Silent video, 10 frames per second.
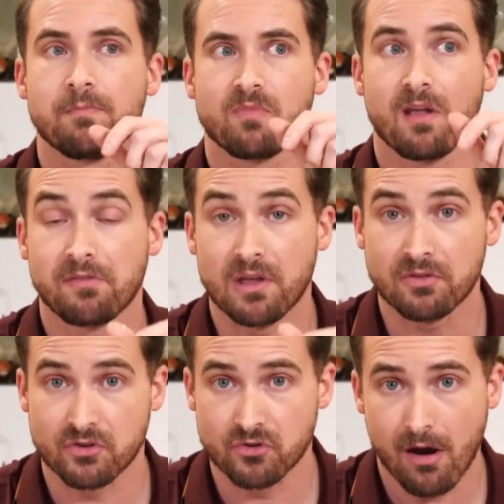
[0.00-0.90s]
I think the
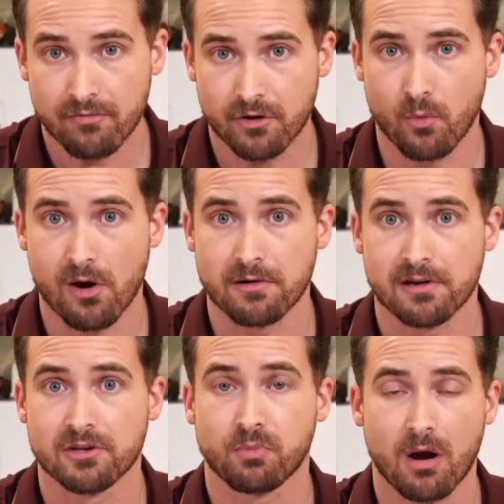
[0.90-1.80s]
softer one
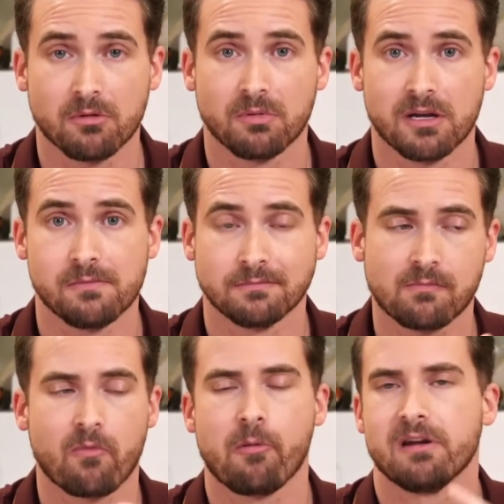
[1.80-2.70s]
is probably,
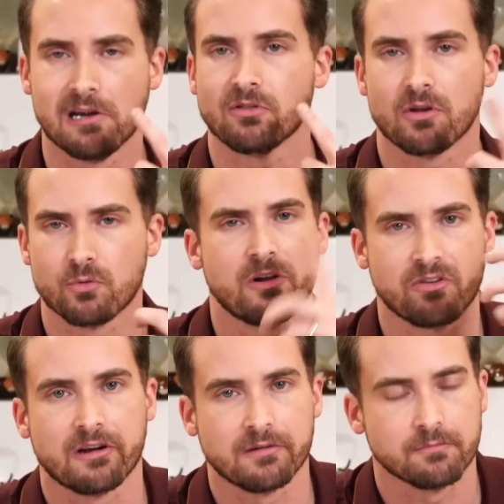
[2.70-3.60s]
let me eat this, 1 second.